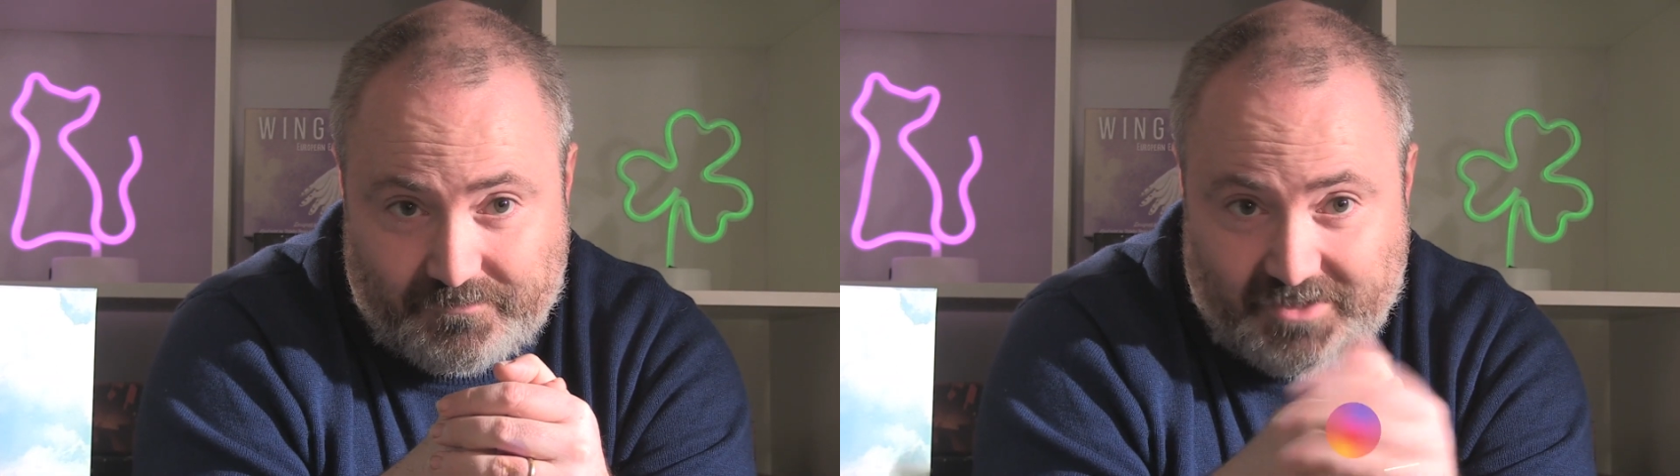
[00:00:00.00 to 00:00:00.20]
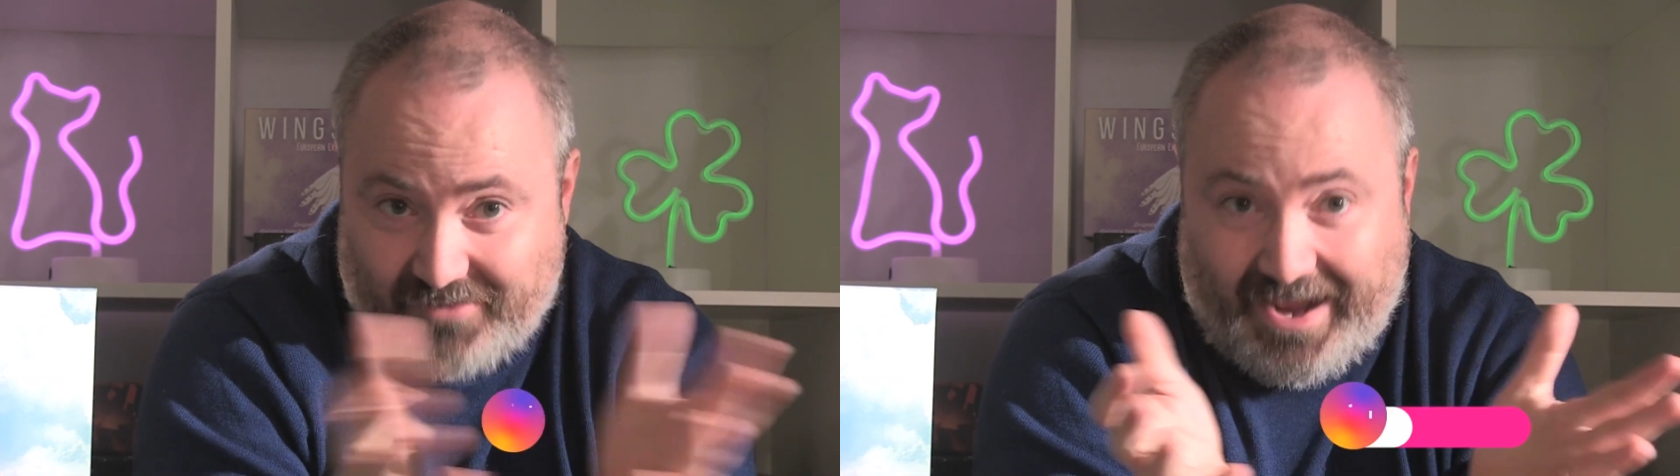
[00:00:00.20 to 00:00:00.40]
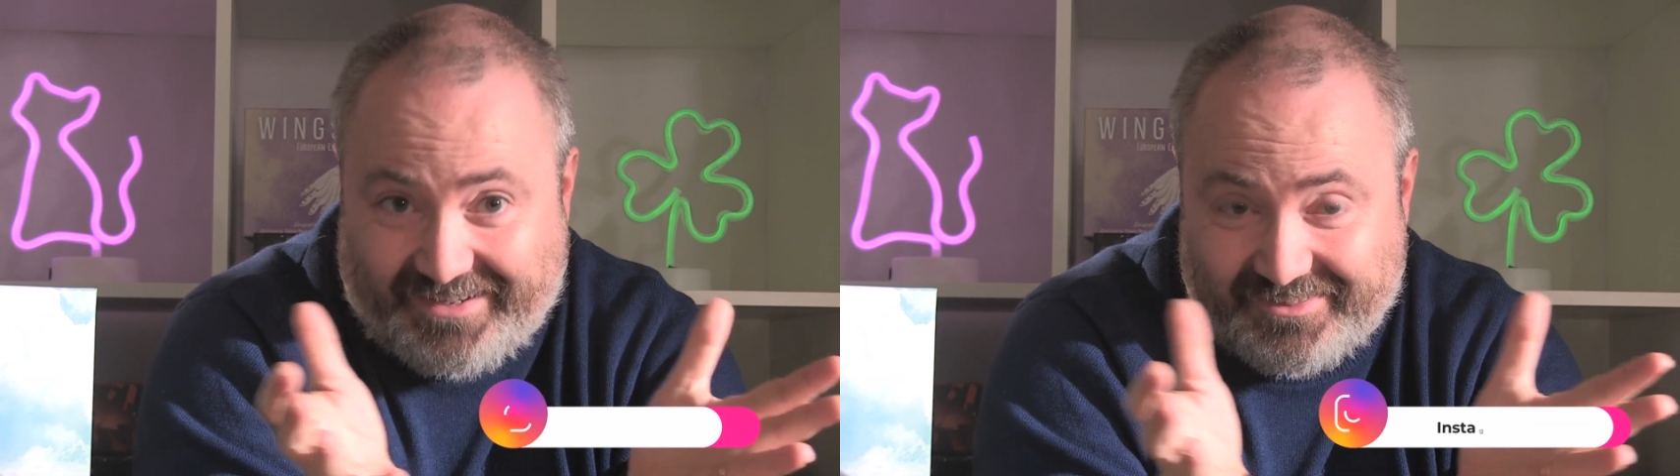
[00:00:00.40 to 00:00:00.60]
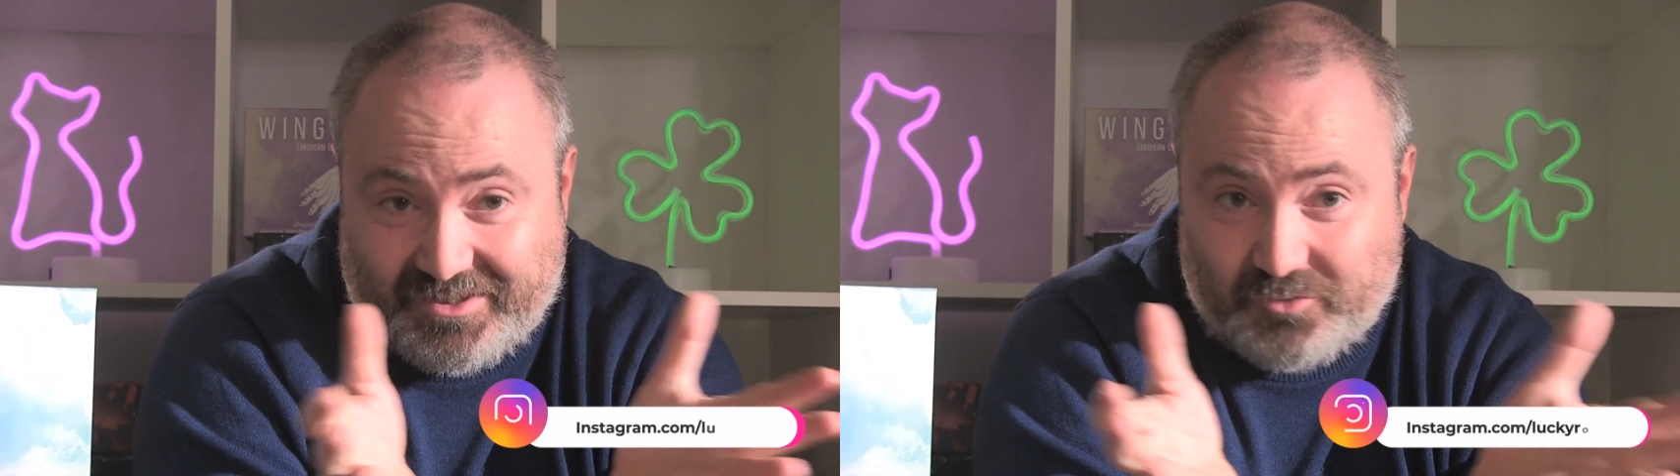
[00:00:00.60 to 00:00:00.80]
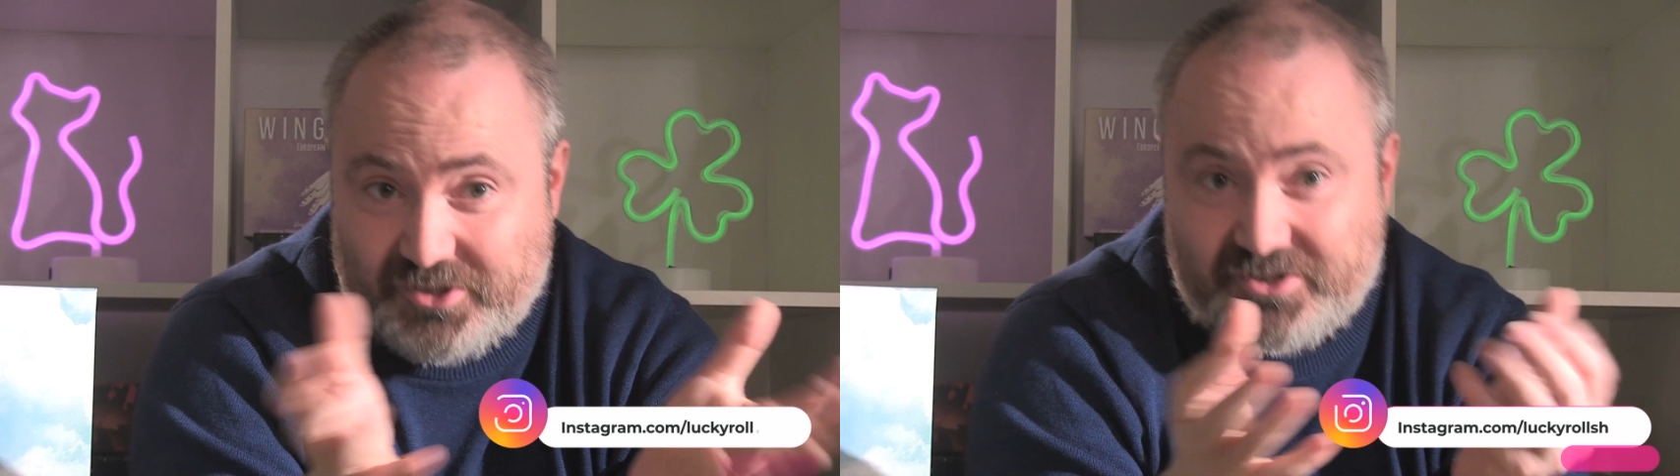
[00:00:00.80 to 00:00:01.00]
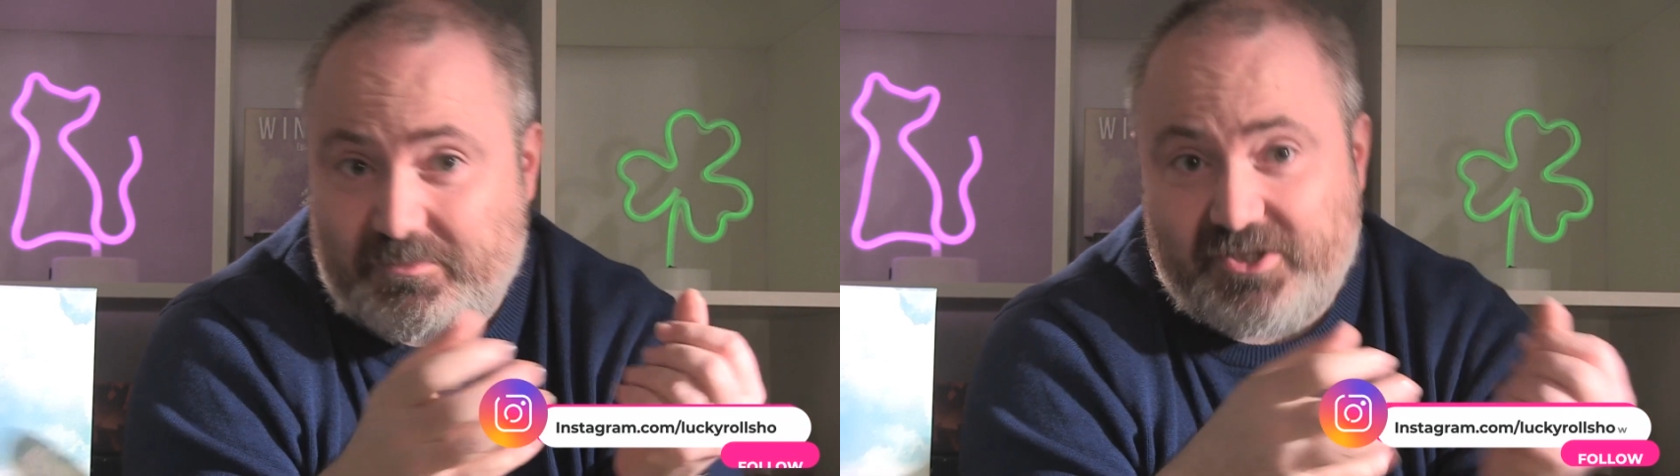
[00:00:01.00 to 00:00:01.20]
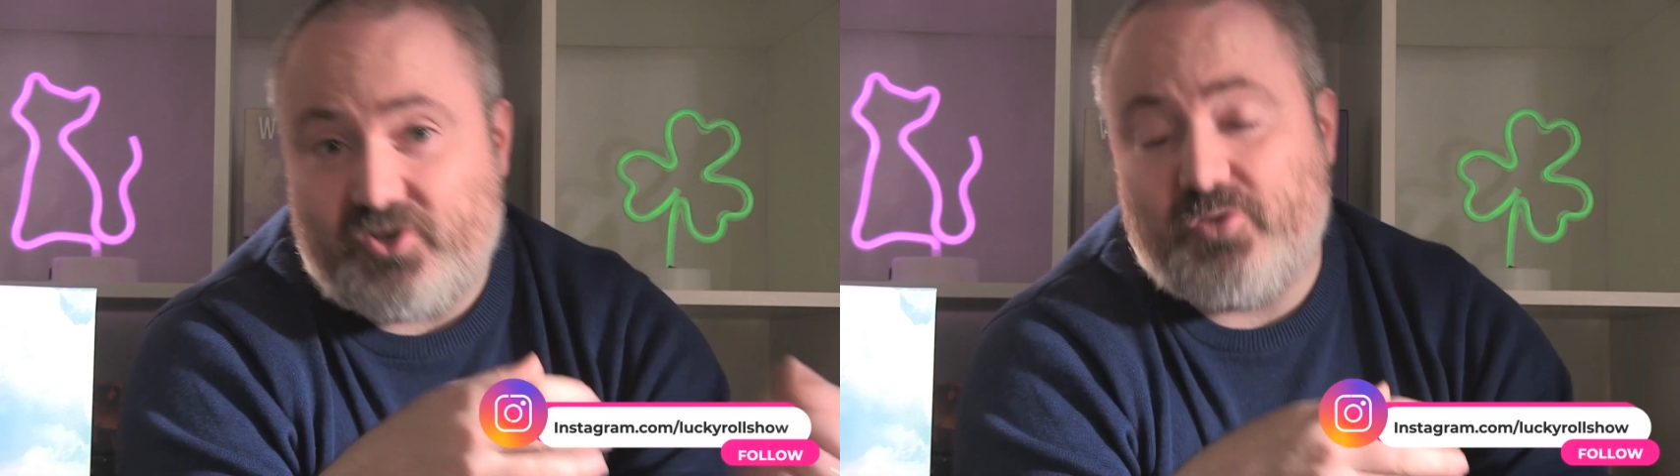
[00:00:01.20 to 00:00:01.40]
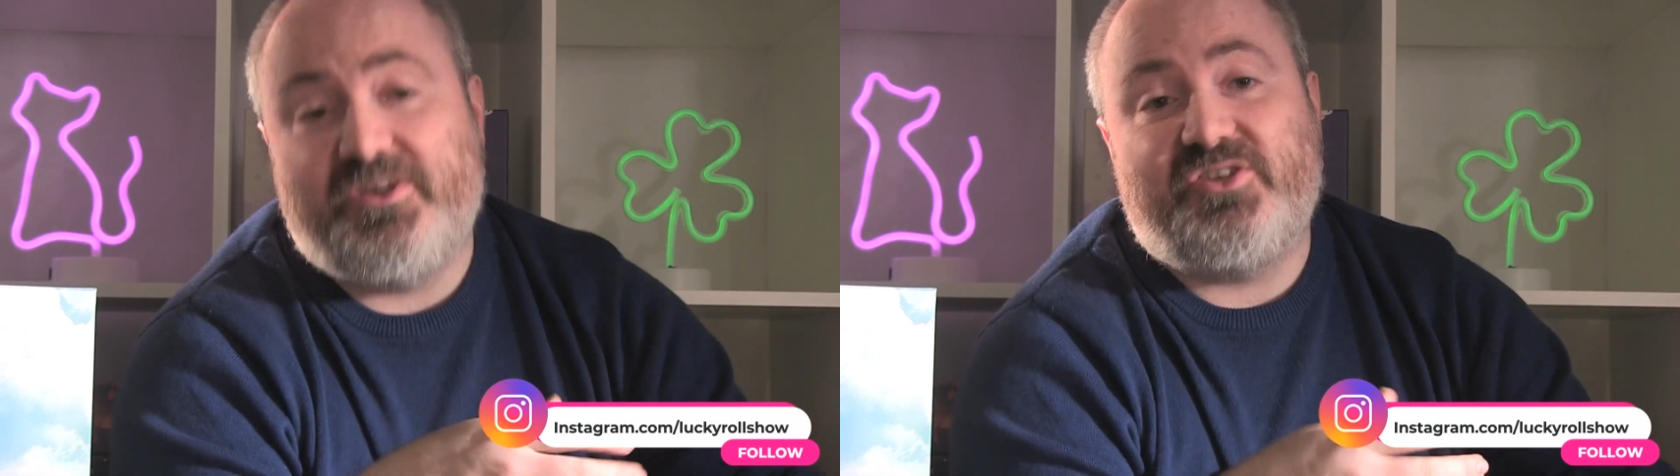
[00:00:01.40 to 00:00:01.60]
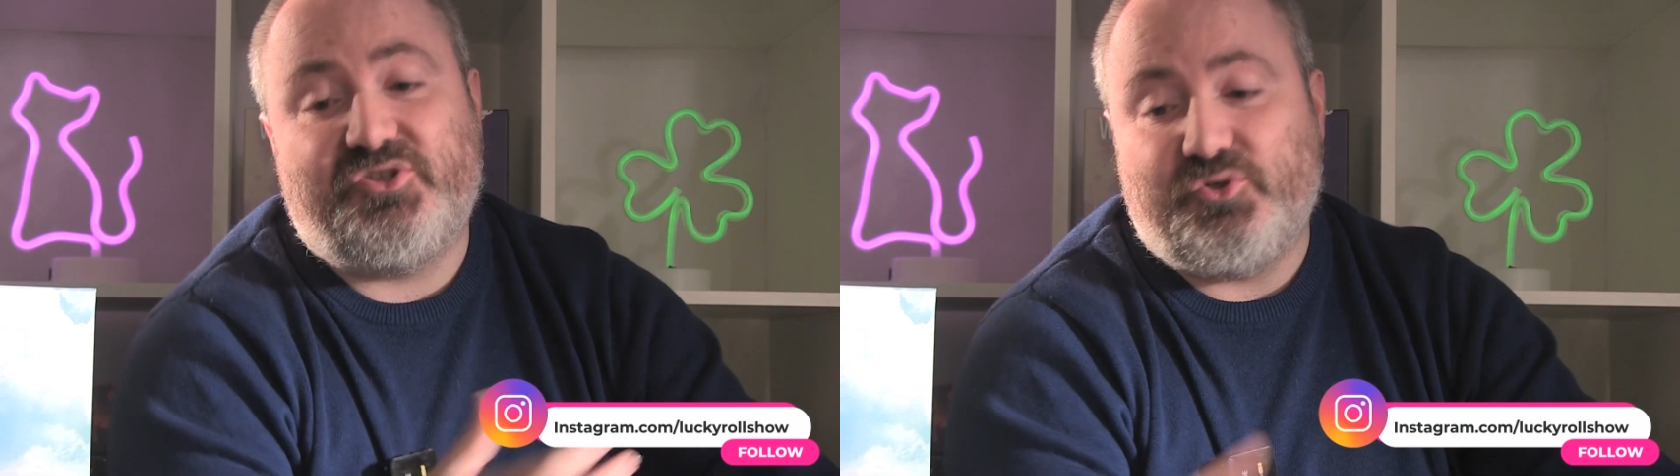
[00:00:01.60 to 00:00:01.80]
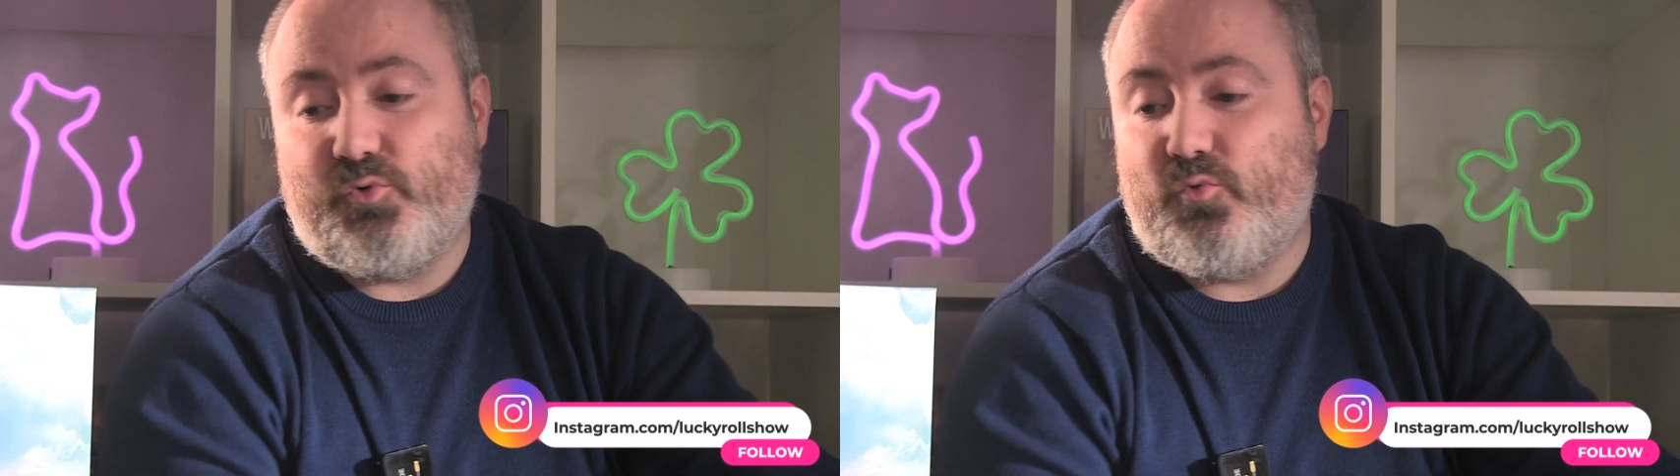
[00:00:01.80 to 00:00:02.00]
If anything, quite simply, it could be a
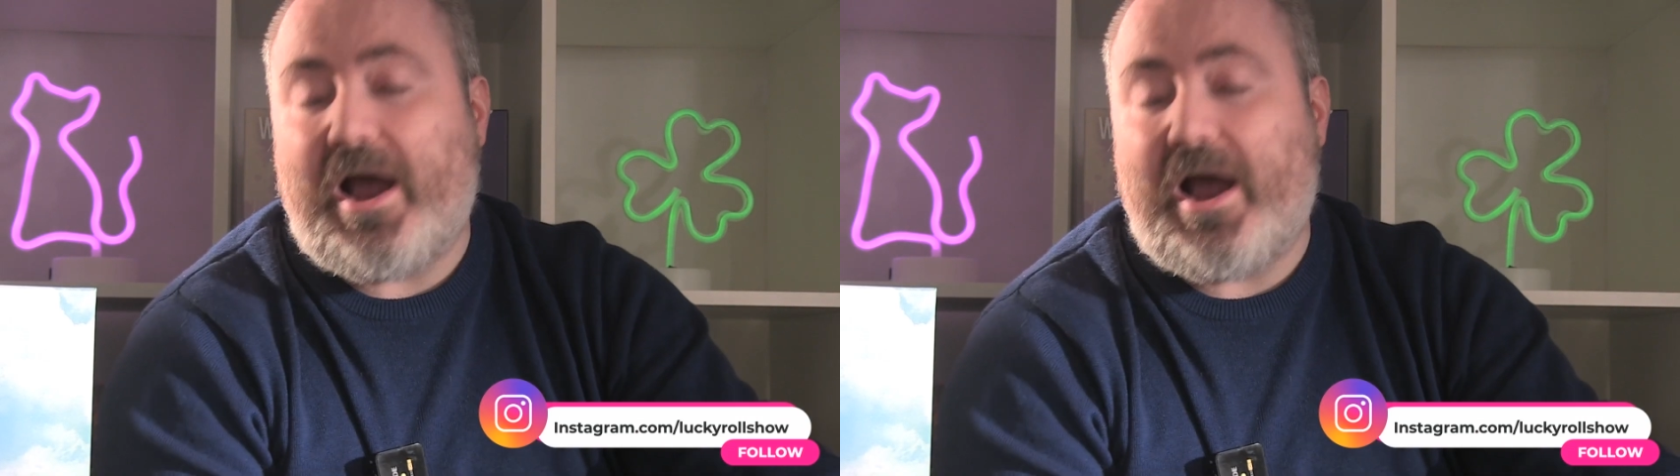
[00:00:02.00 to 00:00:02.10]
zoo